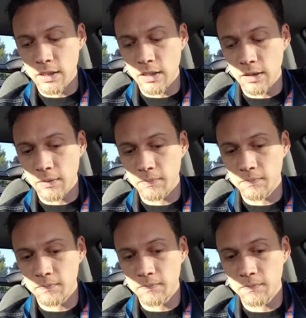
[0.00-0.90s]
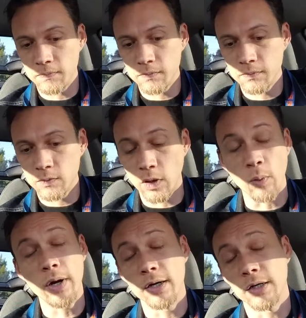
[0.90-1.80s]
what I
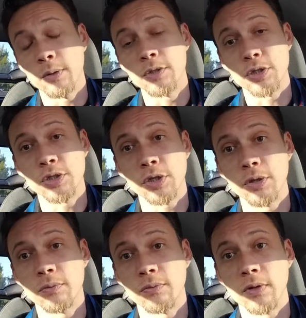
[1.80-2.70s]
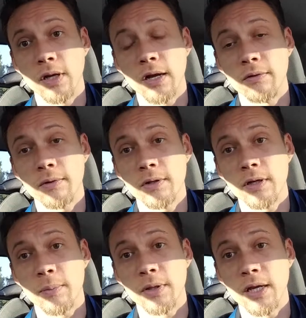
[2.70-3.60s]
wanted to do was just show you the copy
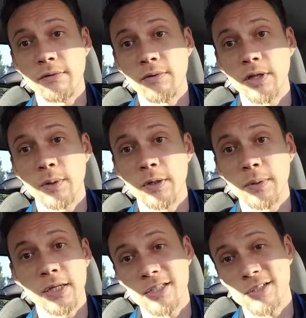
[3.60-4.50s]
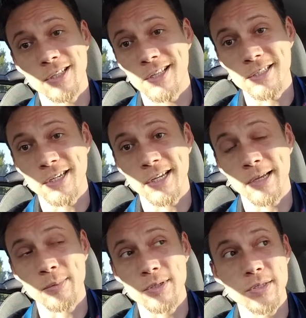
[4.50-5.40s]
of the cover really quick, but that doesn't look like that's going to
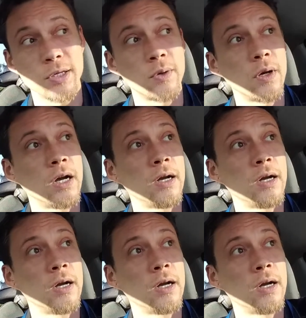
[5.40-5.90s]
happen. So,